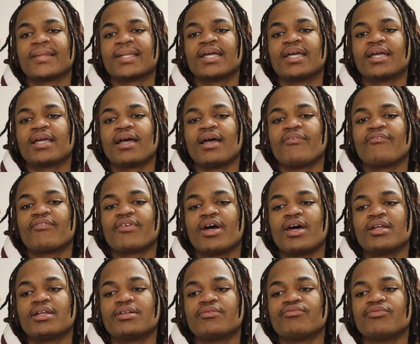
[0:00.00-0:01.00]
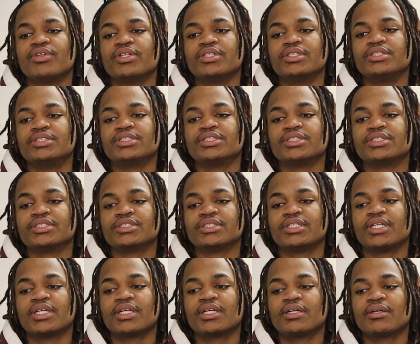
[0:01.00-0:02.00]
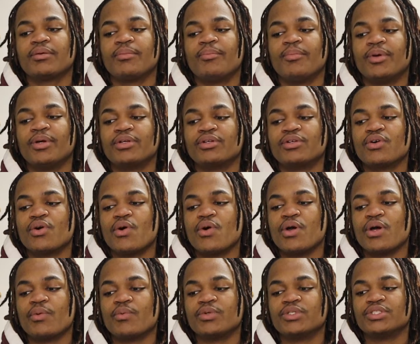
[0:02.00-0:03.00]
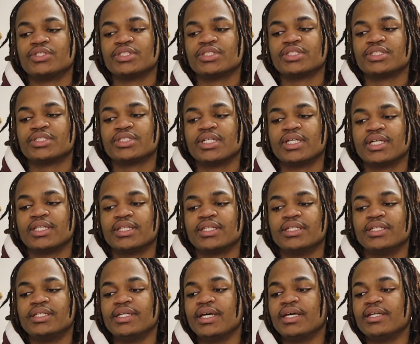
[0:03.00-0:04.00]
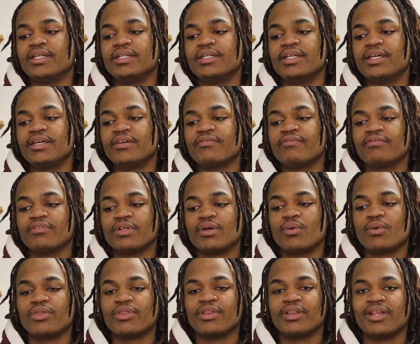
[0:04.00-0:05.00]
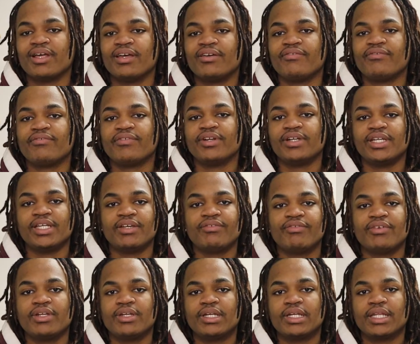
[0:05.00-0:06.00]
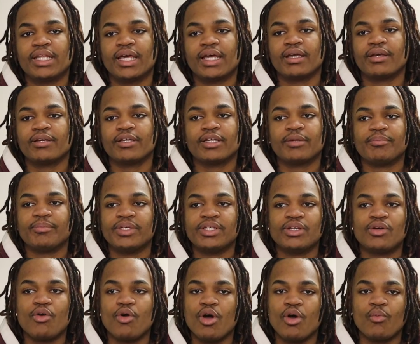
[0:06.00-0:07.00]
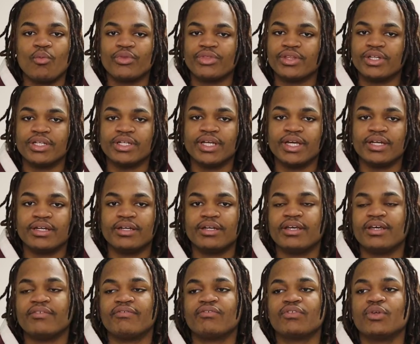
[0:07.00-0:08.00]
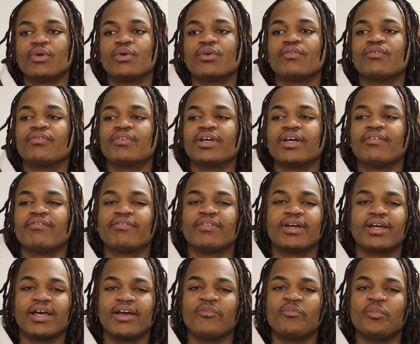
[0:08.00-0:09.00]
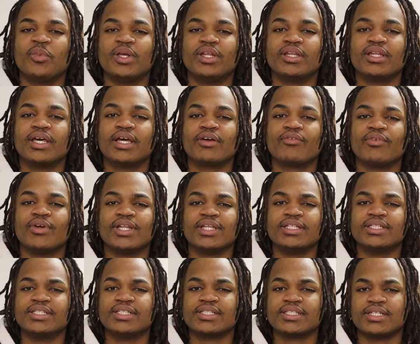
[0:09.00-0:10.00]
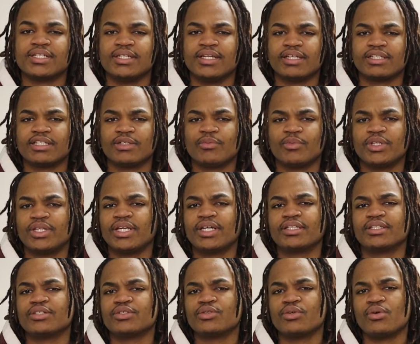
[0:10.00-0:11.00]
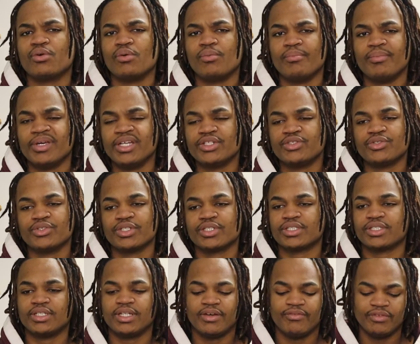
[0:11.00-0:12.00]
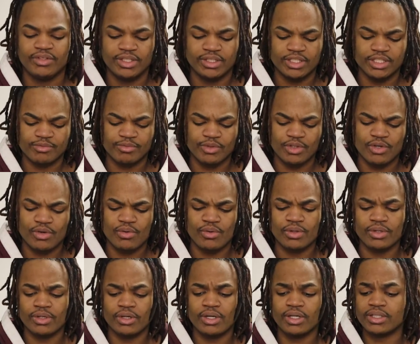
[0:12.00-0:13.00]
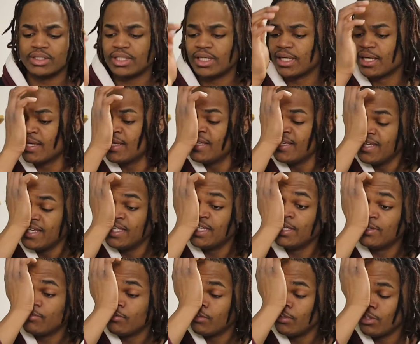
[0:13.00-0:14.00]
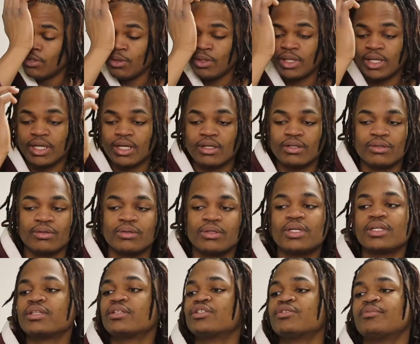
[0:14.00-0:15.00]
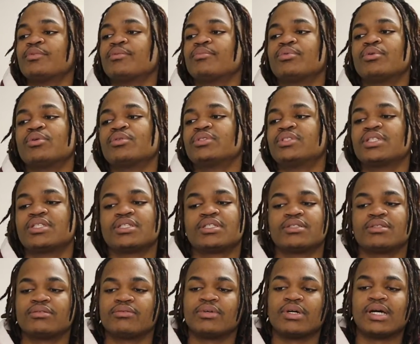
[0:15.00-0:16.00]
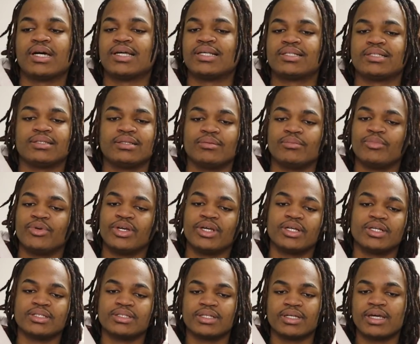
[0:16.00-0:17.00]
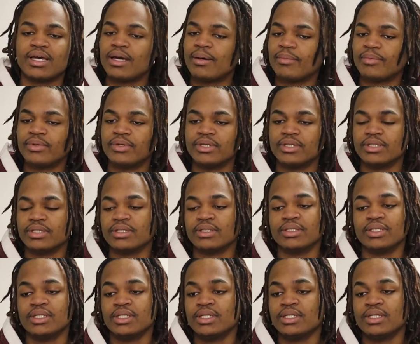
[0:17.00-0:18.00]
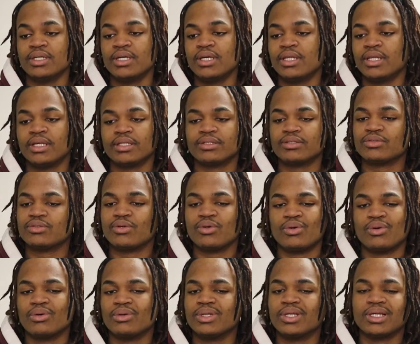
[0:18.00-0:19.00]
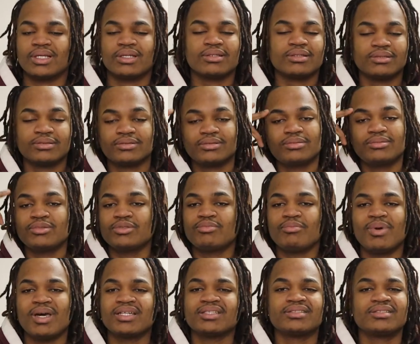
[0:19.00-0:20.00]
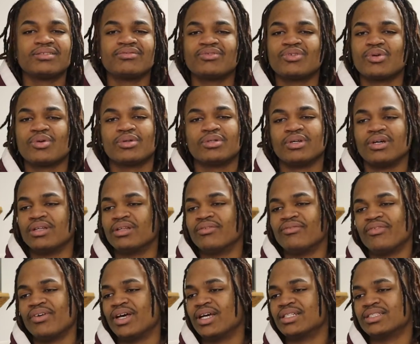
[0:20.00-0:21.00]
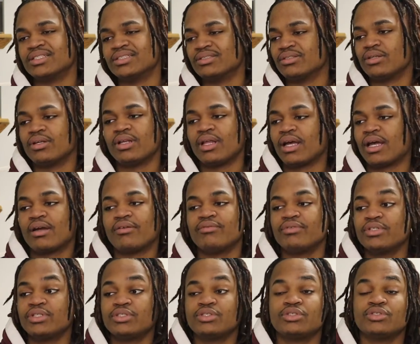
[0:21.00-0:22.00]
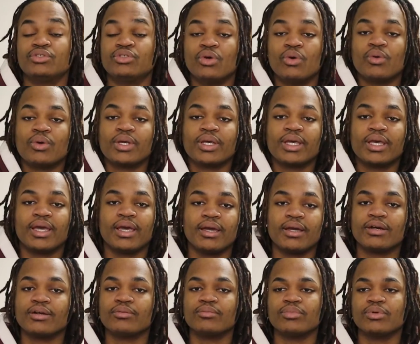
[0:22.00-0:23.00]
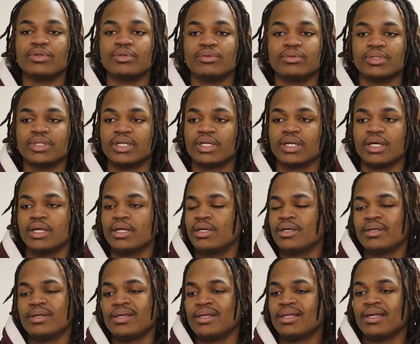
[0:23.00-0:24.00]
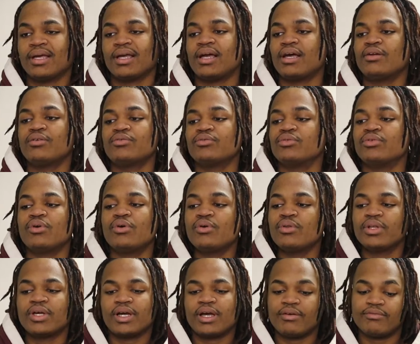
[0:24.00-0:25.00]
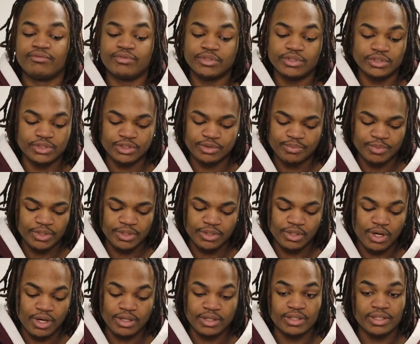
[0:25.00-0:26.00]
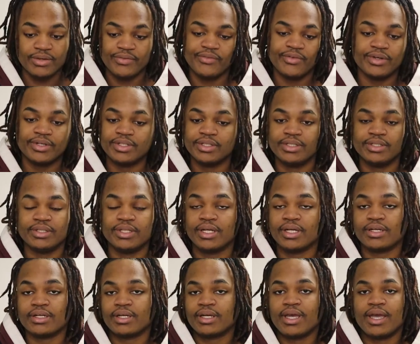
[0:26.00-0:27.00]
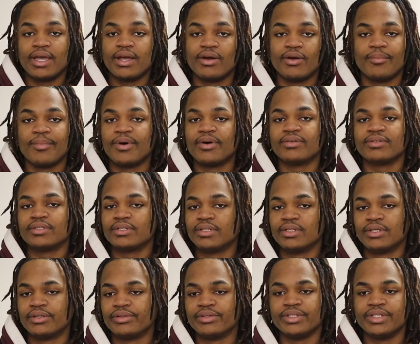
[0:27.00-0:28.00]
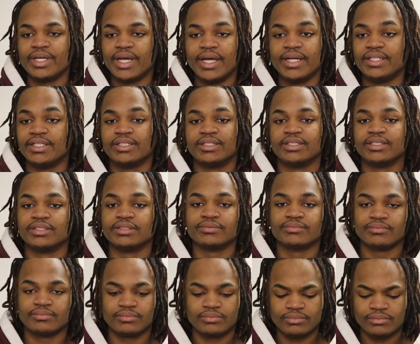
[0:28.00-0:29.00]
like I've kind of really just like been going with just like the day to day flow with life, and even like me going with the day to day flow of life, like I've been like really disconnected with like this whole matrix and everything that's been going on. Like, even though like I know like there's been protests and the riots and the break ins at Capitol Hill, like this whole like it's just mad stuff going on, the vaccines, all like I really just don't care, bro. Like I don't know. Like I've really just been not giving a like a care about literally anything.